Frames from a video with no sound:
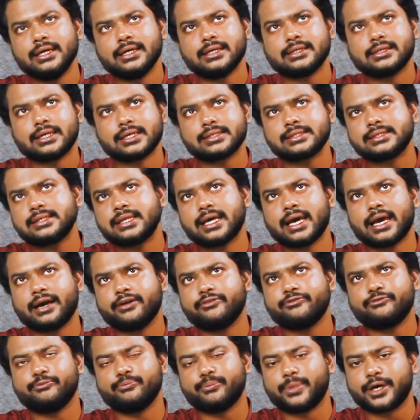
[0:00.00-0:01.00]
doesn't
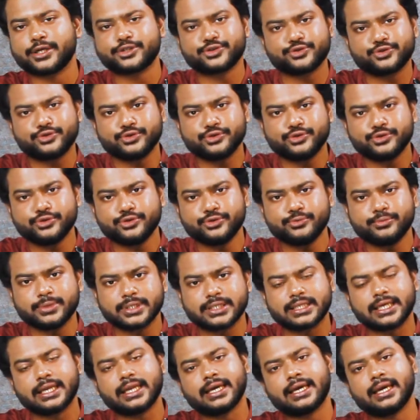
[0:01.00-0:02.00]
have much to do,
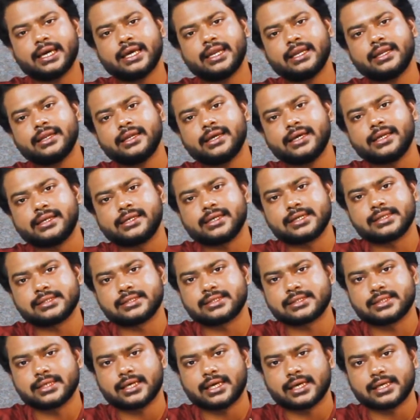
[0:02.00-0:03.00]
but then again it
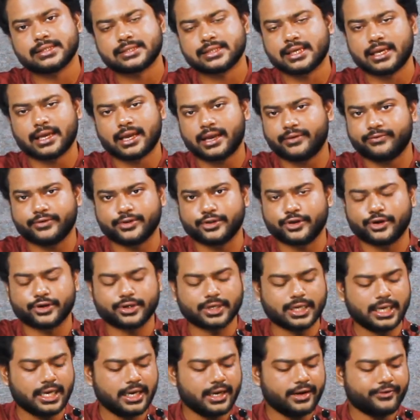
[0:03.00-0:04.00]
does have a
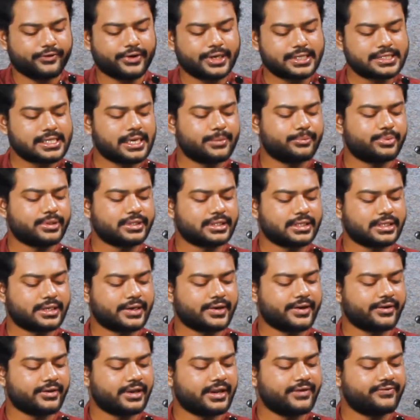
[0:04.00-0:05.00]
lot. For example, the
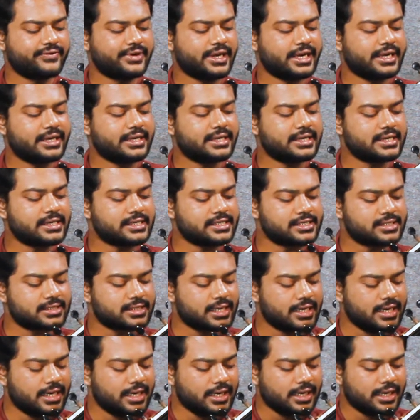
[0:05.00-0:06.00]
left hand is
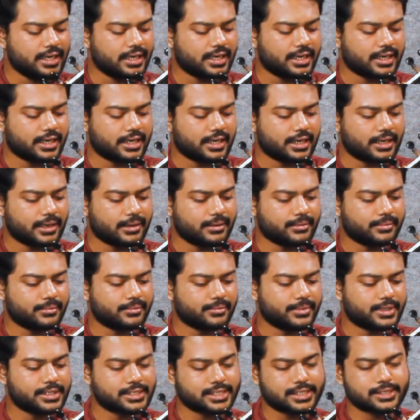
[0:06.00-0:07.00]

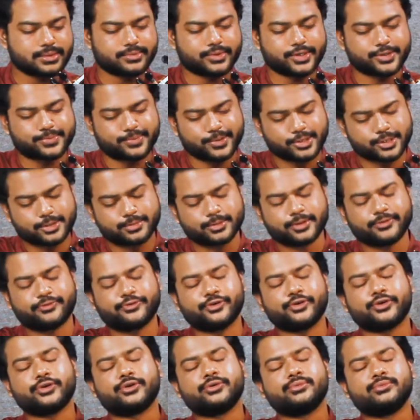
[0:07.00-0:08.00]
responsible
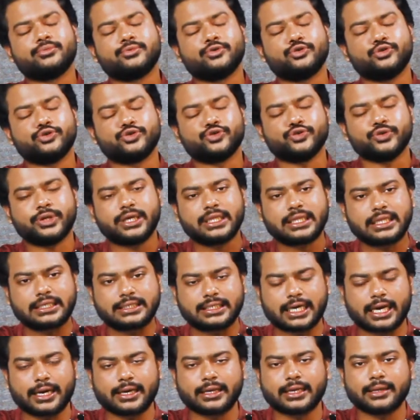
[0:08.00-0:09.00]
for controlling the
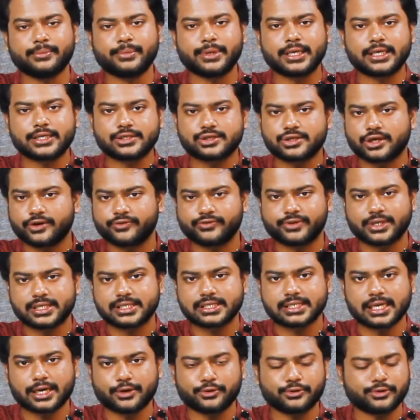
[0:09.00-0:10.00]
dynamics of the
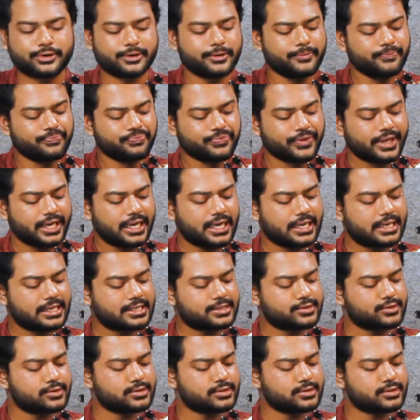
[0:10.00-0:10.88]
sound. It is